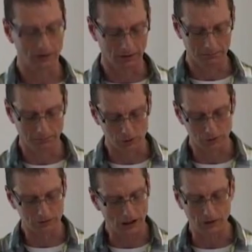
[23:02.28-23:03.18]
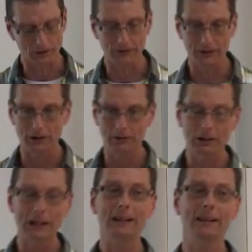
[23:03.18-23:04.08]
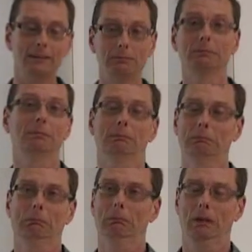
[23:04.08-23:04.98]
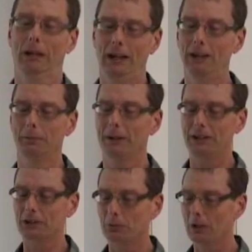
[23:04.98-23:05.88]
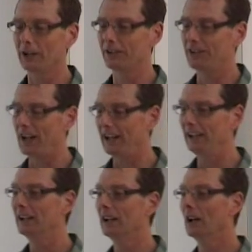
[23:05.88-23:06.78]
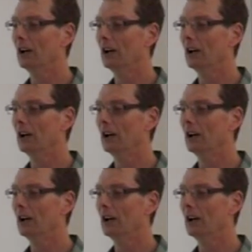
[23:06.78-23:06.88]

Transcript: the moral goal. So, in the political world, say